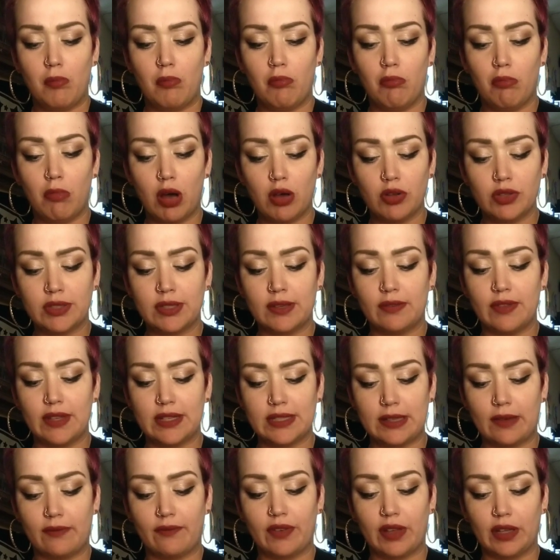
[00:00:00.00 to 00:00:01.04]
Most of
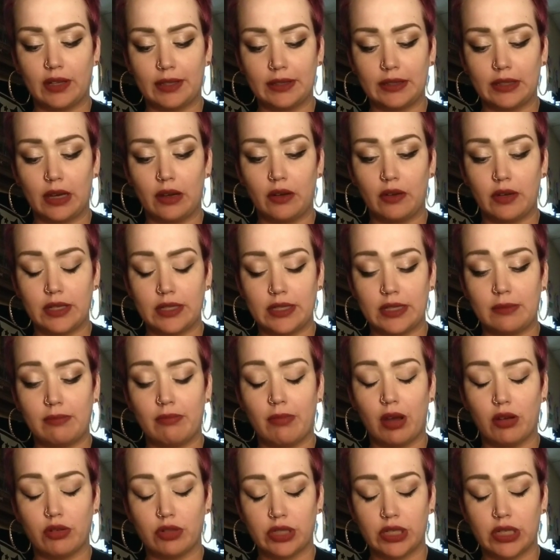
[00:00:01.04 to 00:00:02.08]
this I'm feeling, though, is
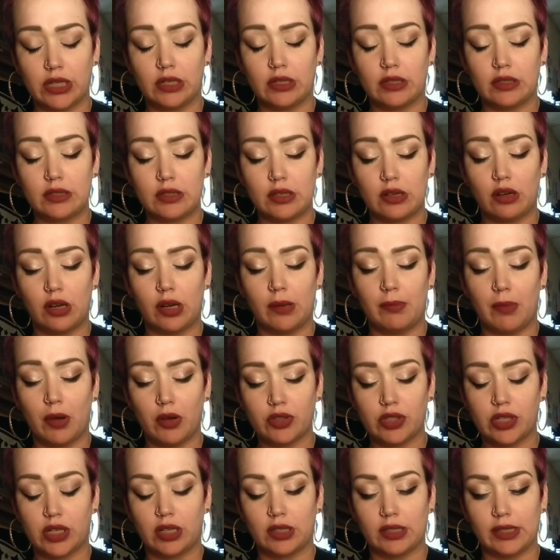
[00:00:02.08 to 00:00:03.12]
emotions. You're
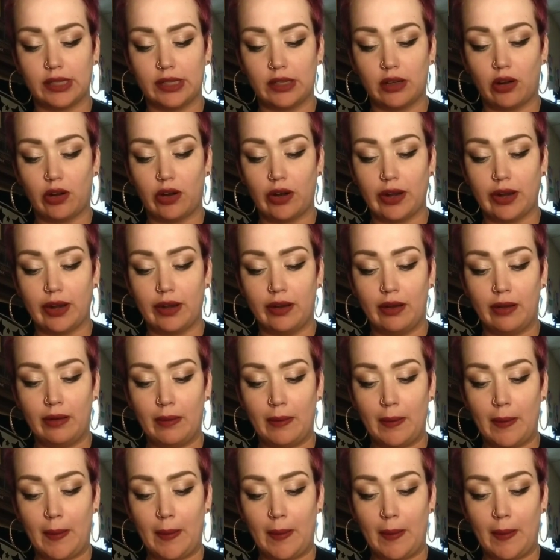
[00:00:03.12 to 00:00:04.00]
emotionally guarded.